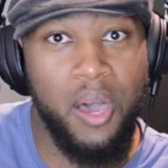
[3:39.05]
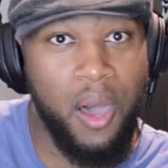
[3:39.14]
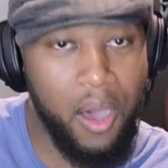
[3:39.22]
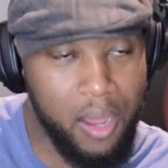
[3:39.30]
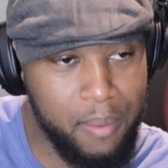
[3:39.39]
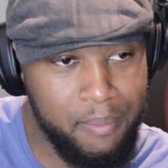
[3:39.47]

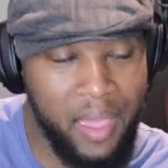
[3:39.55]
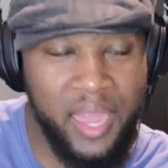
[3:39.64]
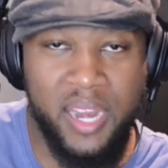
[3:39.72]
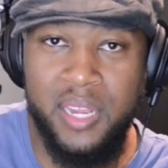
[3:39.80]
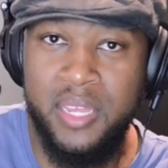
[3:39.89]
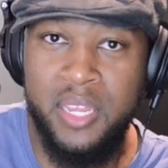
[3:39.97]

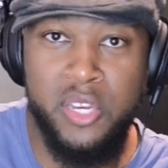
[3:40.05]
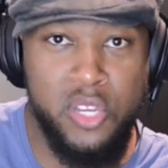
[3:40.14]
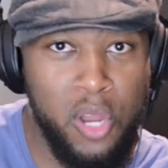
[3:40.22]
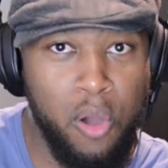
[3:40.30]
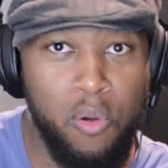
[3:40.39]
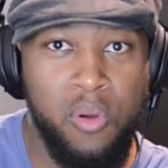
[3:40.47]
automatically
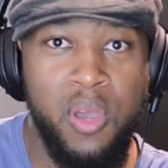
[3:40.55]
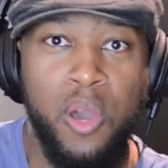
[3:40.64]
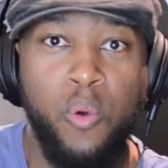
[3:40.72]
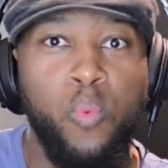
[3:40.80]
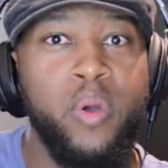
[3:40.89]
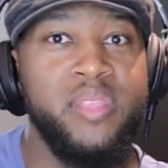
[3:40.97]
know
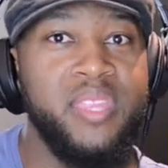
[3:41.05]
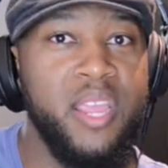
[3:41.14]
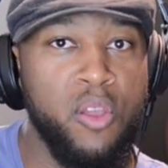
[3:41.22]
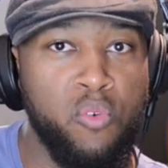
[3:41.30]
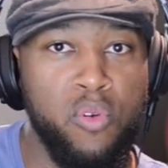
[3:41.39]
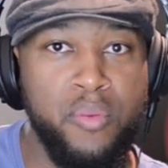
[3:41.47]
what
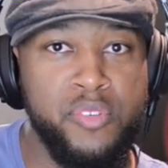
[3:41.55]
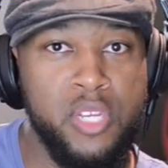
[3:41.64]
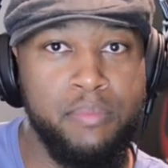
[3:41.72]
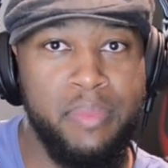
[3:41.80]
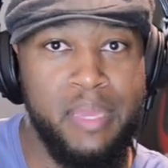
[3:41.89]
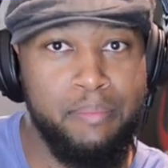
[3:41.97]
their groove
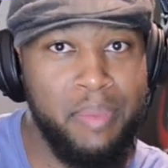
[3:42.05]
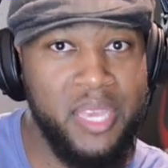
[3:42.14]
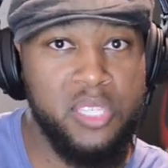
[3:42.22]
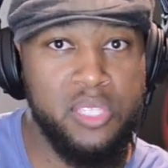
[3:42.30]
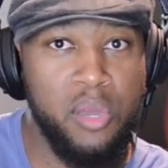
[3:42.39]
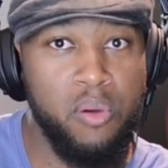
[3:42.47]
should be
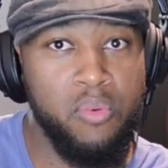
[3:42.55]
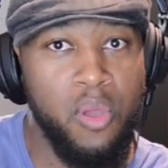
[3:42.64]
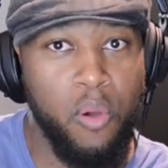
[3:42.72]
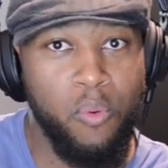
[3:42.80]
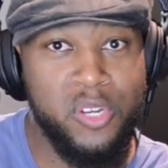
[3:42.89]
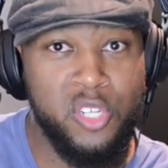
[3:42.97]
based on
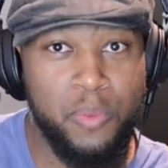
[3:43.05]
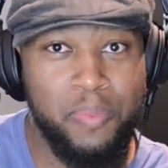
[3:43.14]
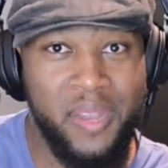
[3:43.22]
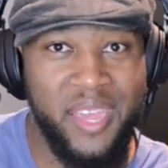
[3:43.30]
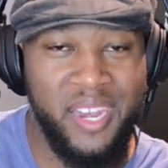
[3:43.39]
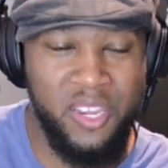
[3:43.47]
what you're
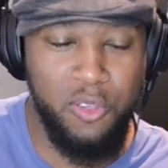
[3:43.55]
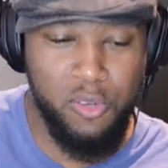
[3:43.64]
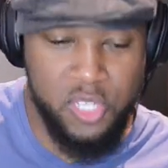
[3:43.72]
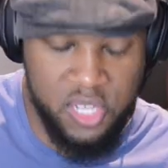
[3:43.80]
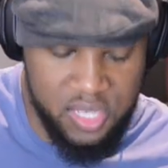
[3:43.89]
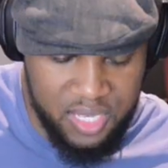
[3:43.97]
playing. You
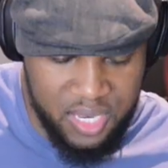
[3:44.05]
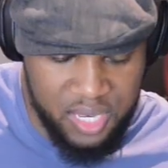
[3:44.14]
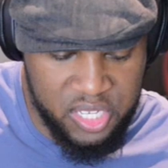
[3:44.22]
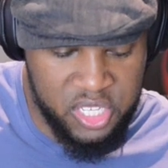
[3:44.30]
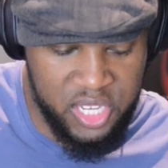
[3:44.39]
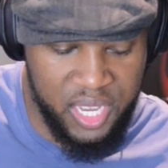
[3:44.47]
should
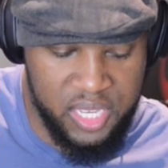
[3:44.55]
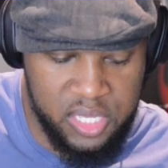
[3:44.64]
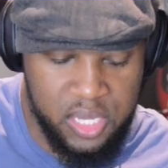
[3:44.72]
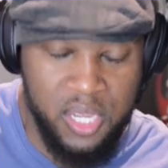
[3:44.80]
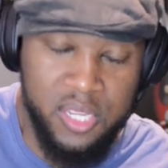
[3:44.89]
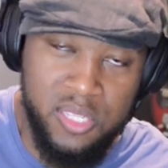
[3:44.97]

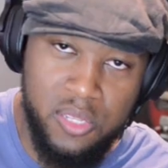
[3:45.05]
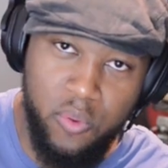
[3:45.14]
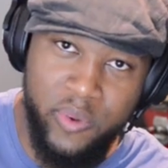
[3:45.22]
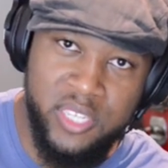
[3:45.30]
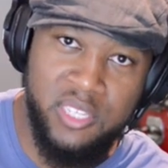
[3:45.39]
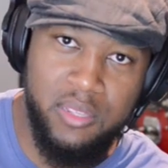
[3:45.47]
suggest to the
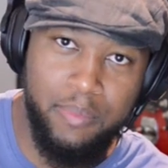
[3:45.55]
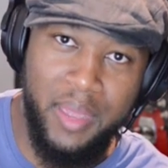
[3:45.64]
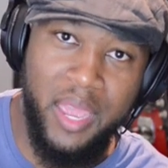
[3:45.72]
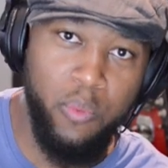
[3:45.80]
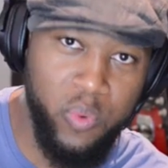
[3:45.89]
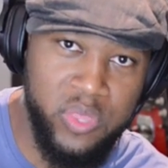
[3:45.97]
rest of the
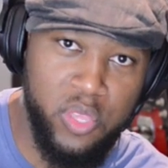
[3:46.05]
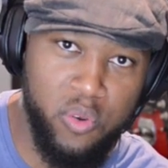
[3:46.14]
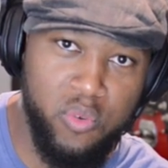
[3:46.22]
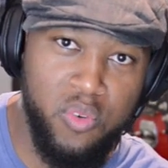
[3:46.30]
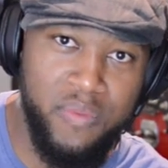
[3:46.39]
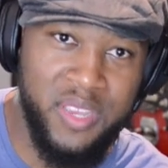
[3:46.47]
band what the
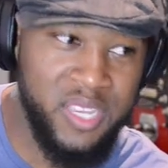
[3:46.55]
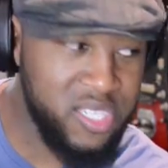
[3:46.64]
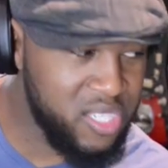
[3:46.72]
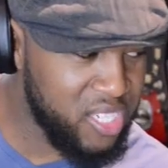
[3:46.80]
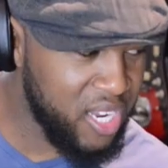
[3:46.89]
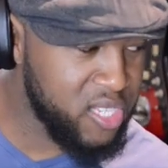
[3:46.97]
groove is
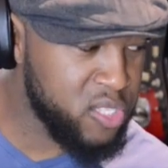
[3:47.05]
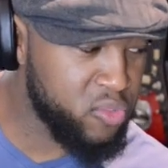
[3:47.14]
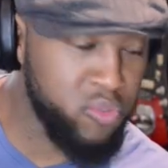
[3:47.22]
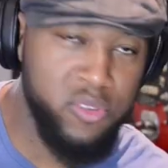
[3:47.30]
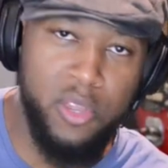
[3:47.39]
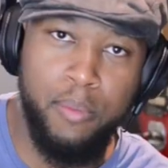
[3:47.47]
just
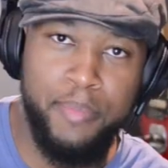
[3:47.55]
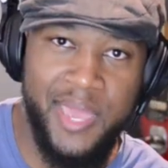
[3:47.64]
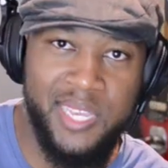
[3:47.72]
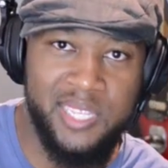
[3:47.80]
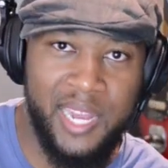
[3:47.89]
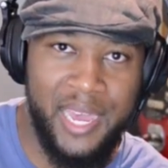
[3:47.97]
through your
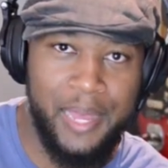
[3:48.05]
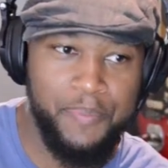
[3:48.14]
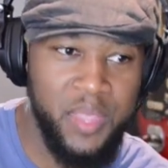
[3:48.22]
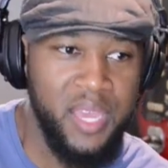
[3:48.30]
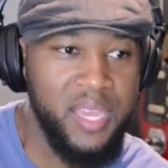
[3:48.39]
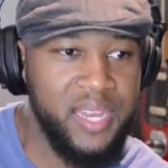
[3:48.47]
bass line.
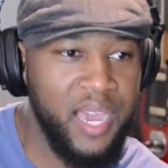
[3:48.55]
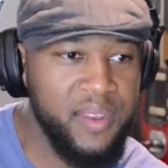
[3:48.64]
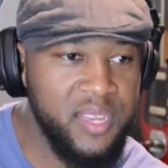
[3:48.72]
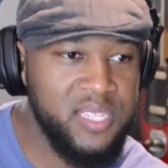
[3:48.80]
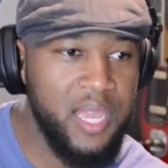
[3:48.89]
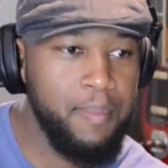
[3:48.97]
Now,
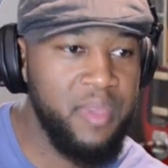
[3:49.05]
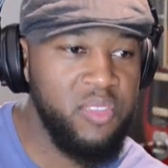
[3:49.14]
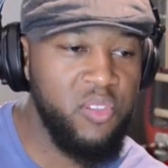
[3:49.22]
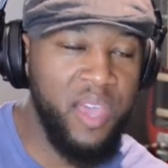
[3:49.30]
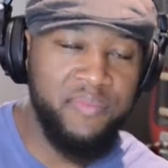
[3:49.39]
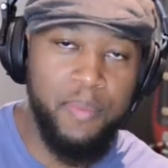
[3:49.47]
does that mean
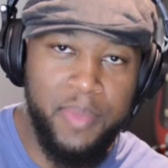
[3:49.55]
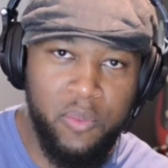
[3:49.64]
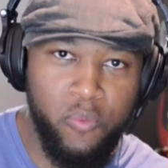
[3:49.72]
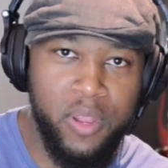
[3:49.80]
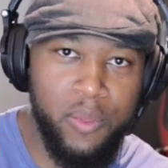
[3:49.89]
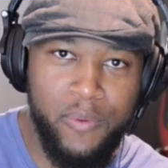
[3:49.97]
you have to be
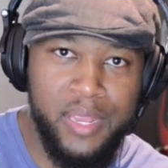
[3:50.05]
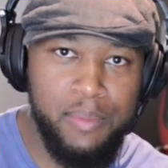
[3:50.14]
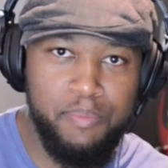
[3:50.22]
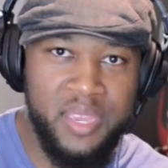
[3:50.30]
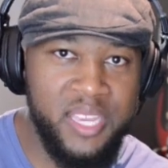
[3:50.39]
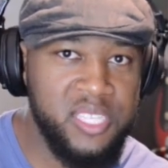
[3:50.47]
really, really
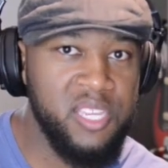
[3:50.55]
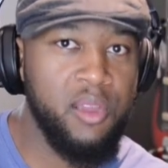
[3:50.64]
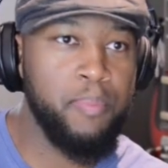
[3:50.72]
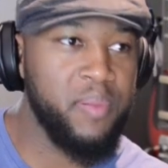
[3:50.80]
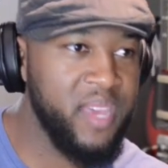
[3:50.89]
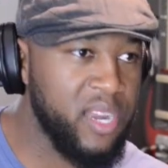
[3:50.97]
busy or
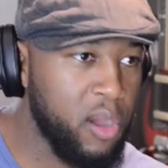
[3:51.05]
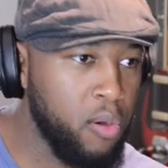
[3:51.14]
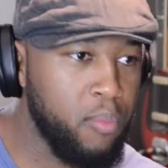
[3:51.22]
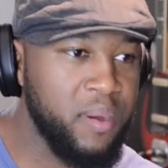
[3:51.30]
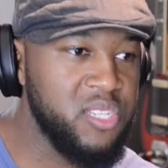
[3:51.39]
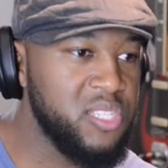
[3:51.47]
playing a whole
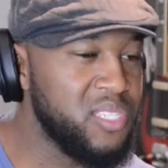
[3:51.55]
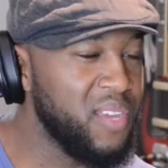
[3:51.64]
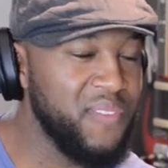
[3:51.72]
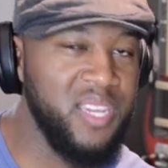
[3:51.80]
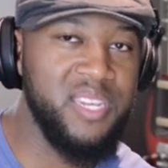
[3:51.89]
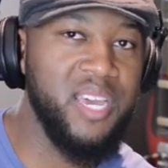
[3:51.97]
bunch of stuff?
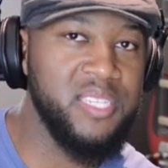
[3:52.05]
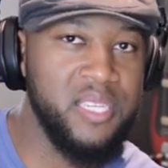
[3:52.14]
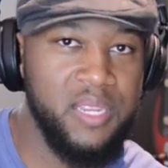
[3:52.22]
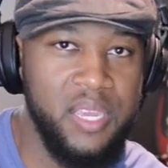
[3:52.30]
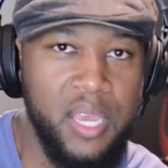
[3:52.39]
It doesn't.